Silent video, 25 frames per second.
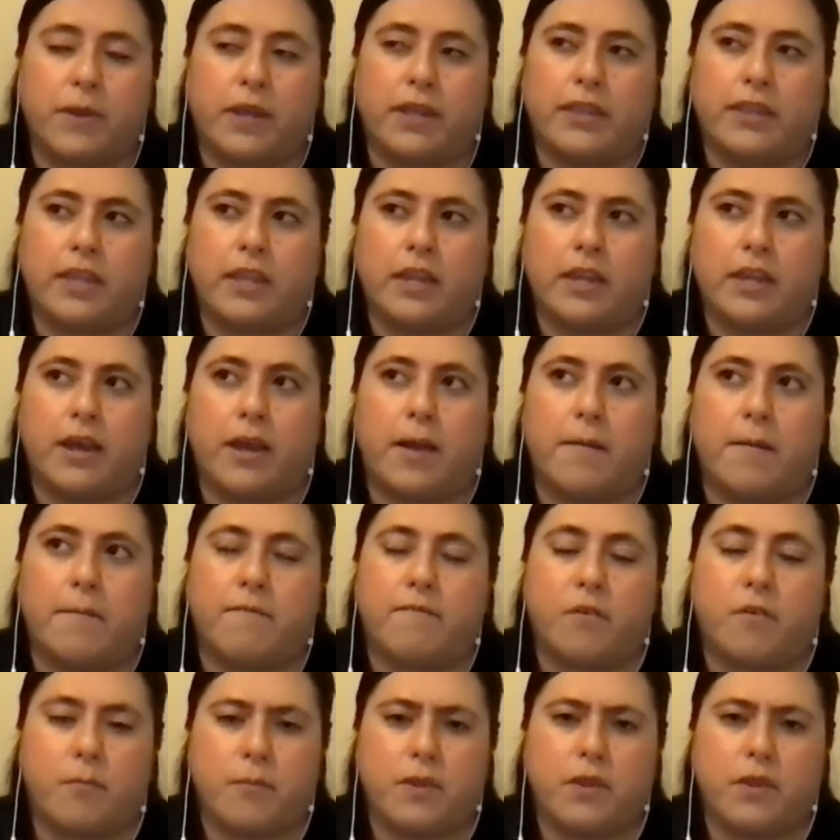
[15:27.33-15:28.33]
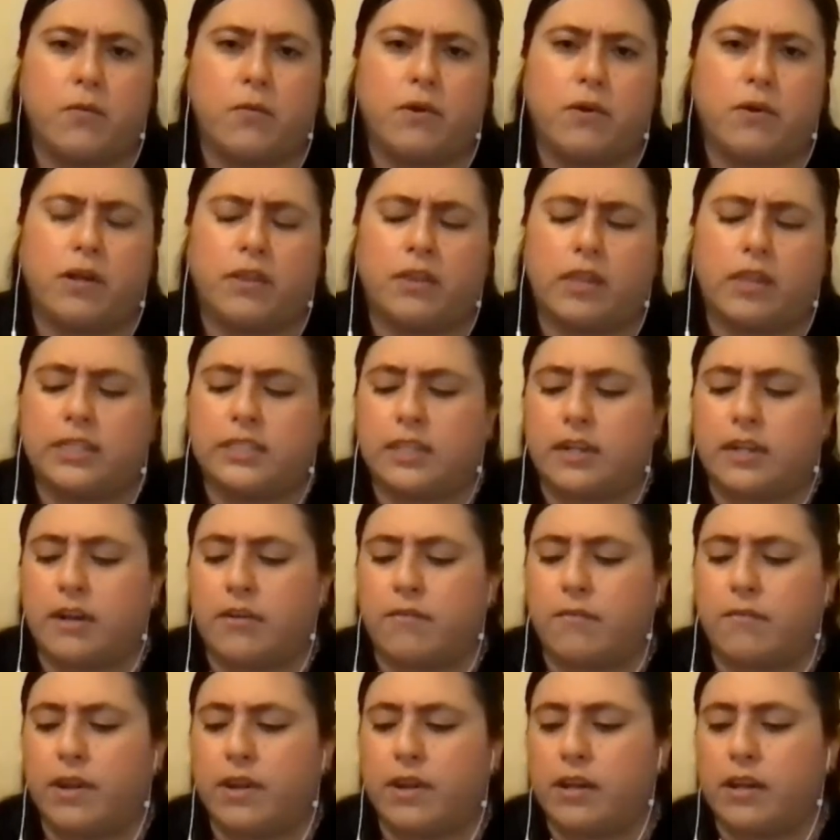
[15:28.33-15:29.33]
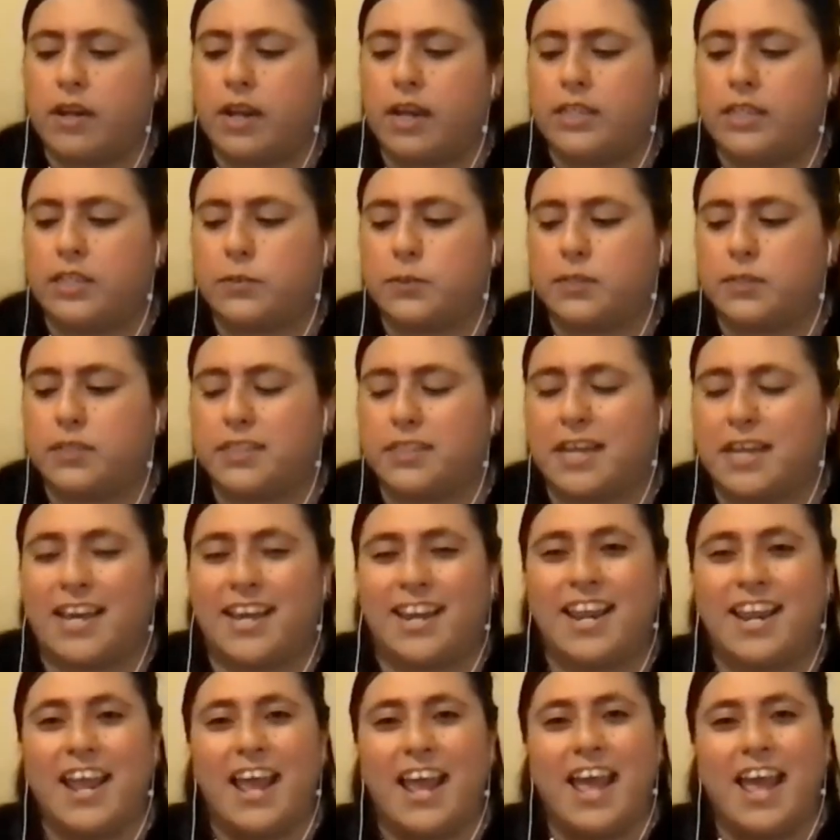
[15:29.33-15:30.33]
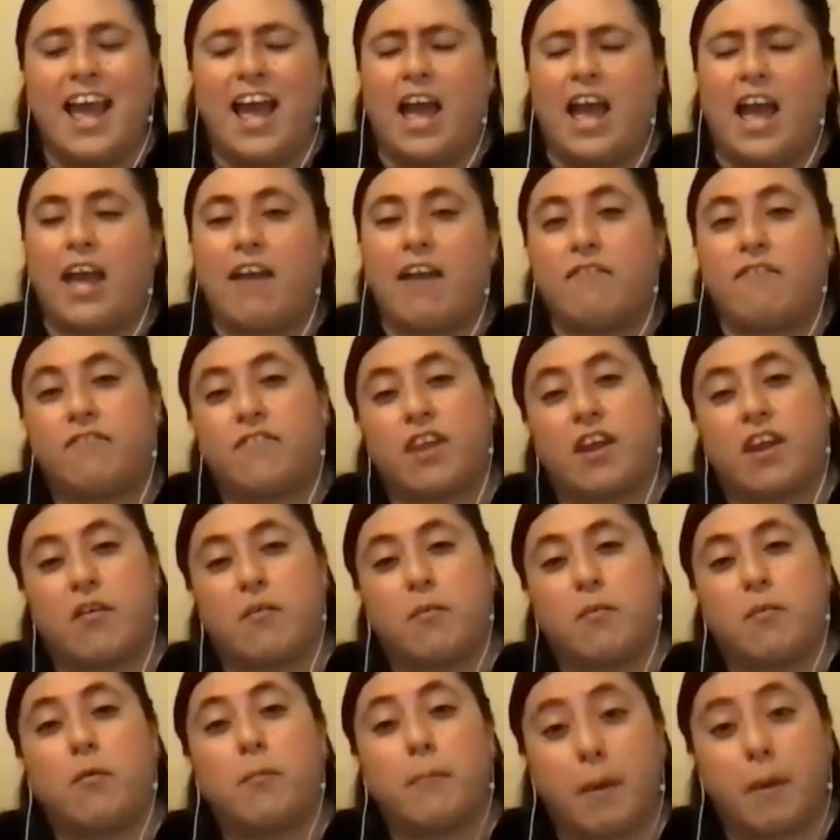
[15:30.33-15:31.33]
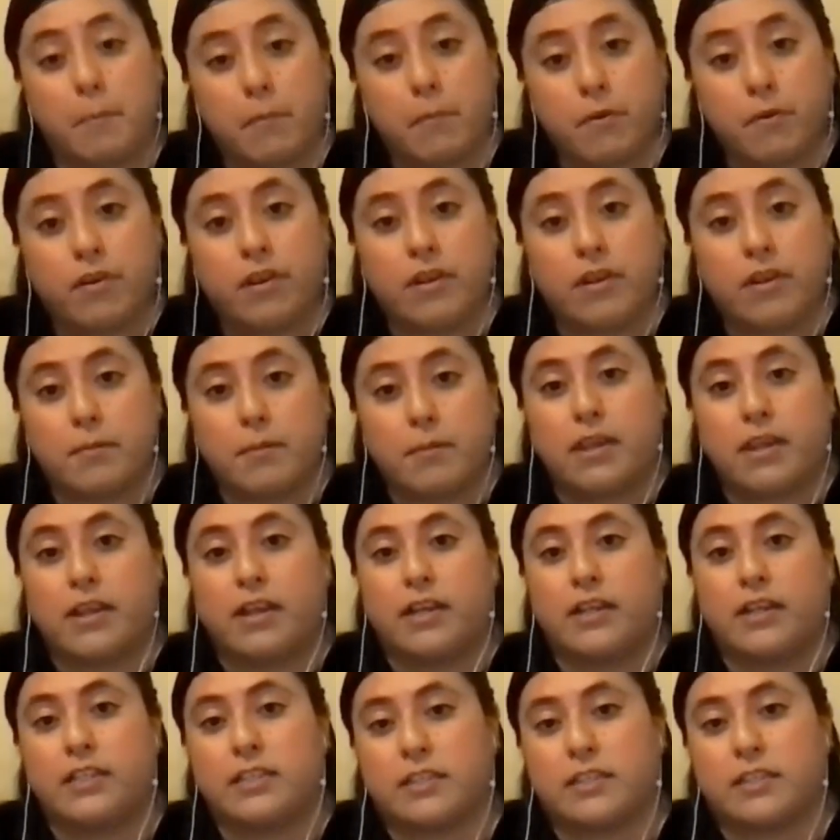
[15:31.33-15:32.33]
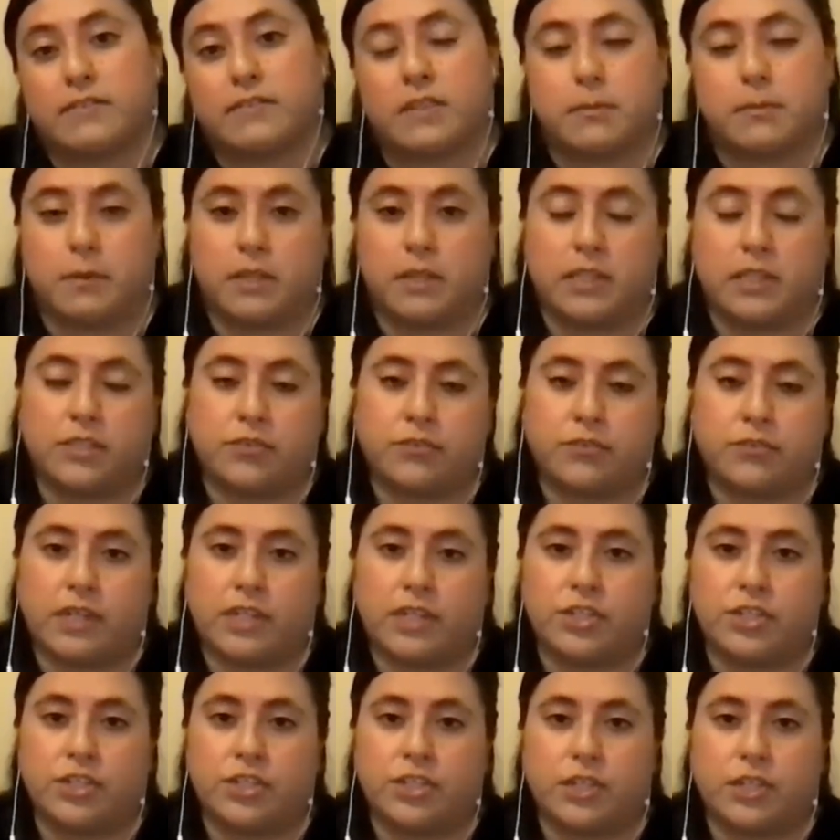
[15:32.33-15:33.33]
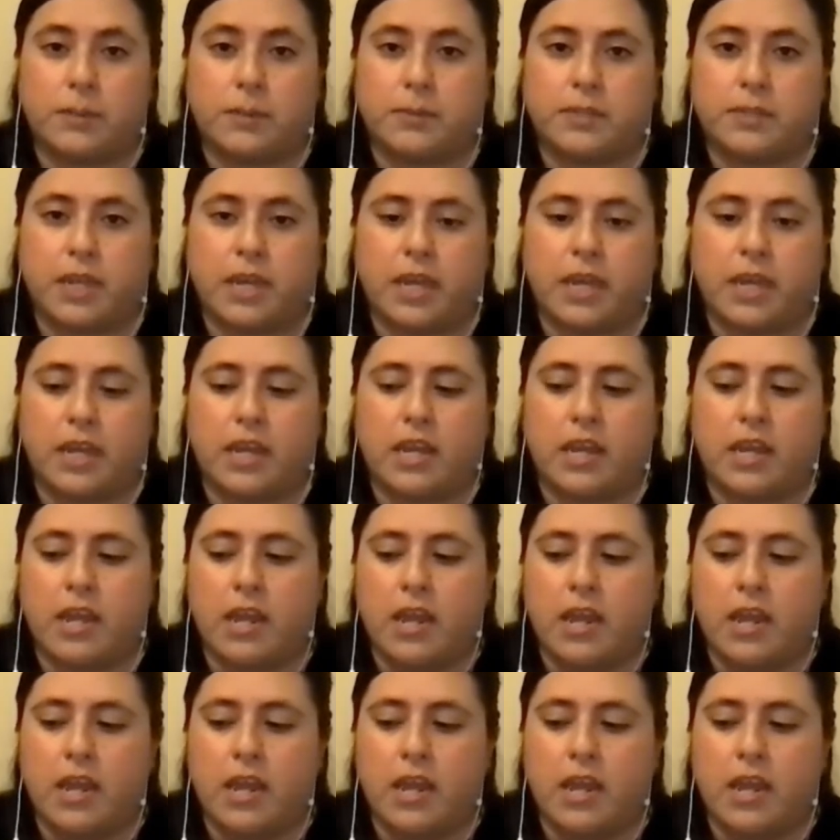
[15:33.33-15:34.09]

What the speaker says: I think for me, one of the things that I recognized was that I have terrible memory because of some of these relationships. I